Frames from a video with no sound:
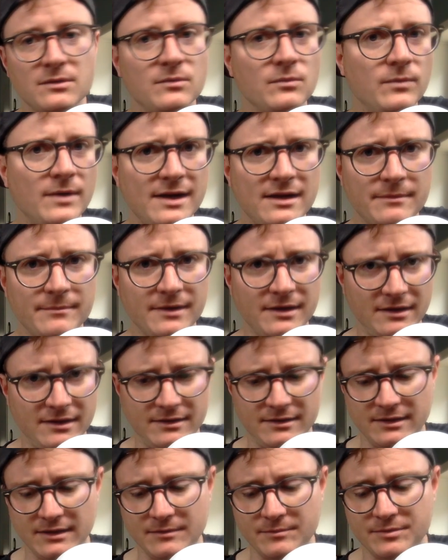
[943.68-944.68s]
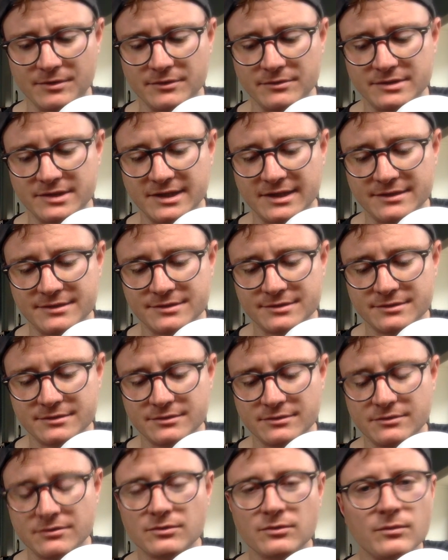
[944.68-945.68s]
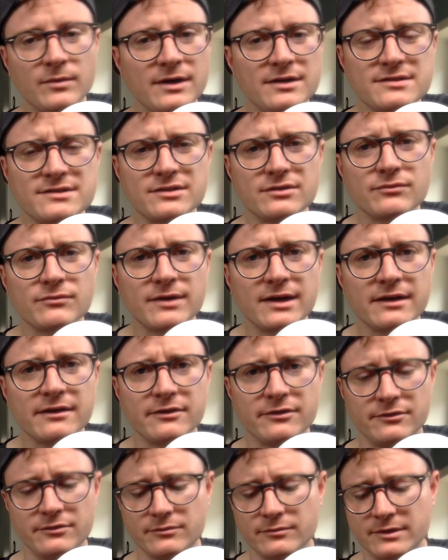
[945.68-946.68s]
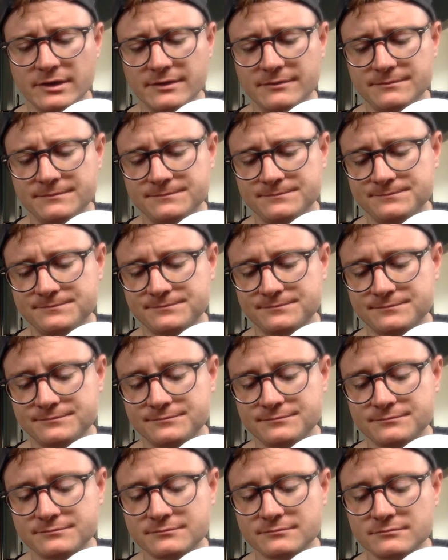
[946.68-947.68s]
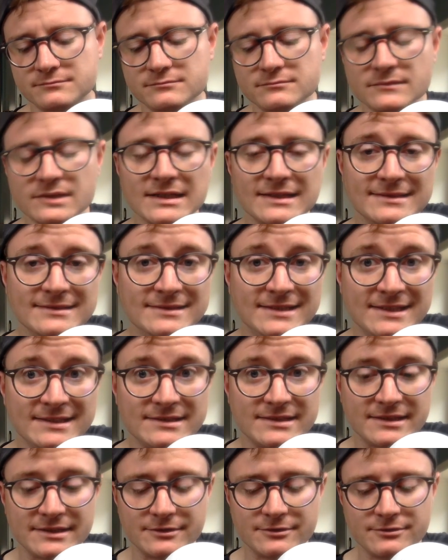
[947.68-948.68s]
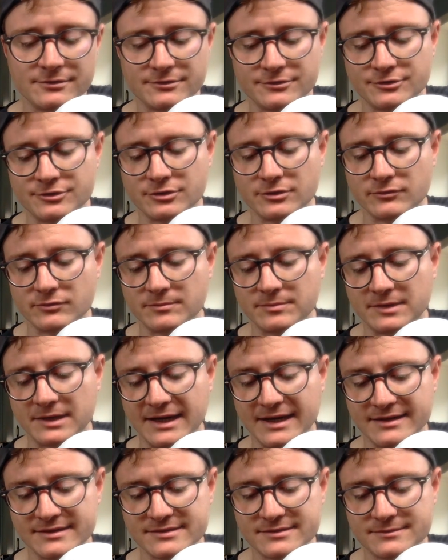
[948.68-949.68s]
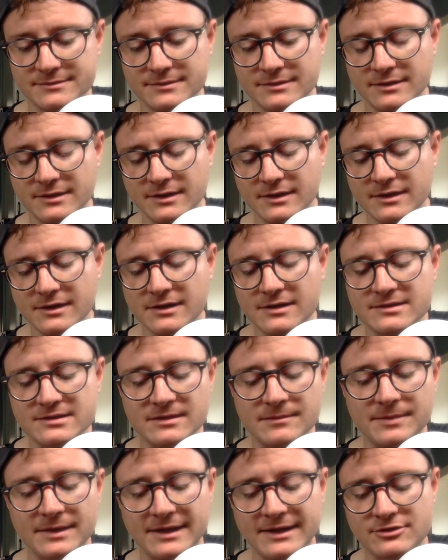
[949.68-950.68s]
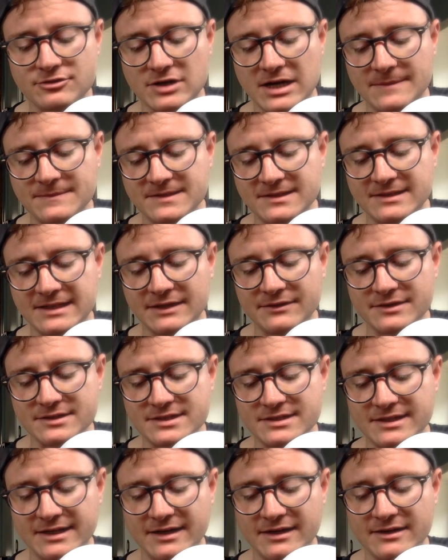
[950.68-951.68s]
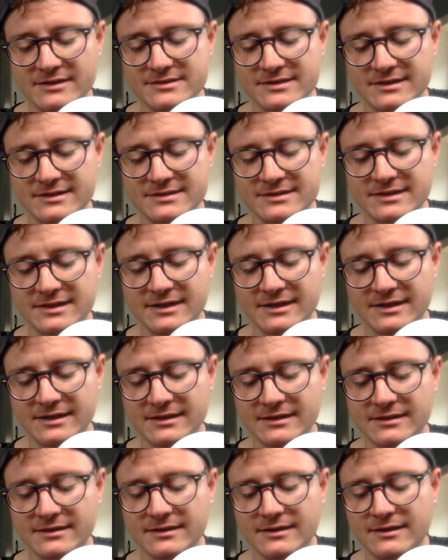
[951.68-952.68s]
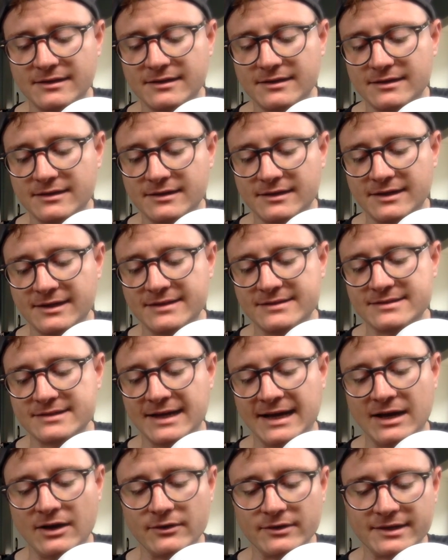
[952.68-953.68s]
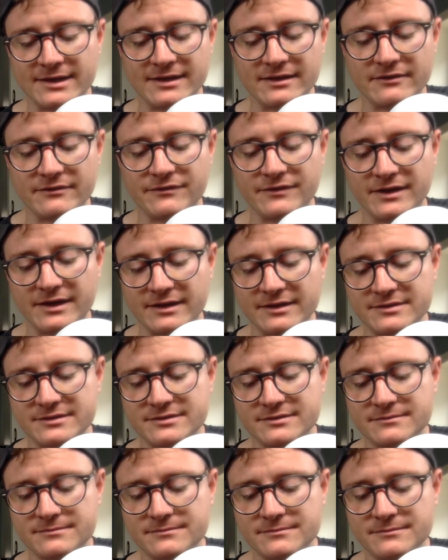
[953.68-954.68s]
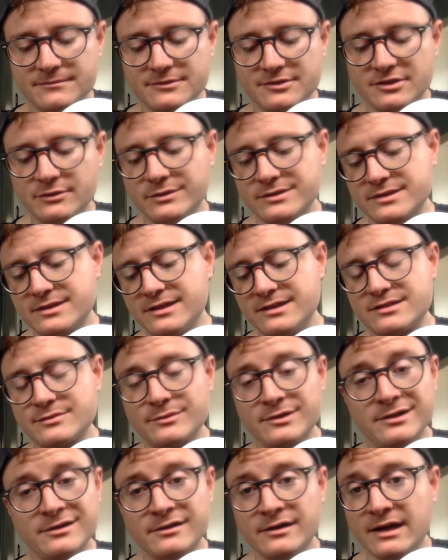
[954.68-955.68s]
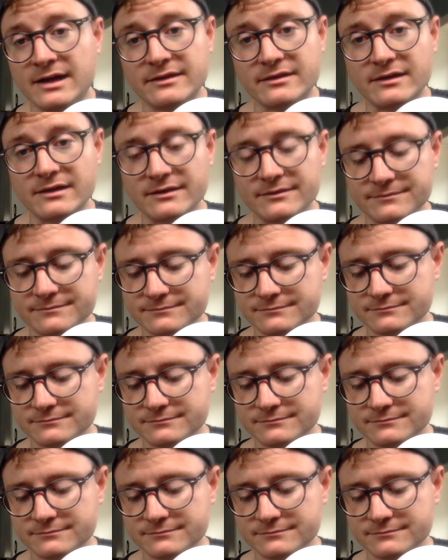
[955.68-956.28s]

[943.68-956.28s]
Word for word: Wait a minute, I protest. Where's the regular one? Dented, Joe replies. Somebody dropped it down the stairs and it's getting it's out getting fixed. So it's this one or nothing.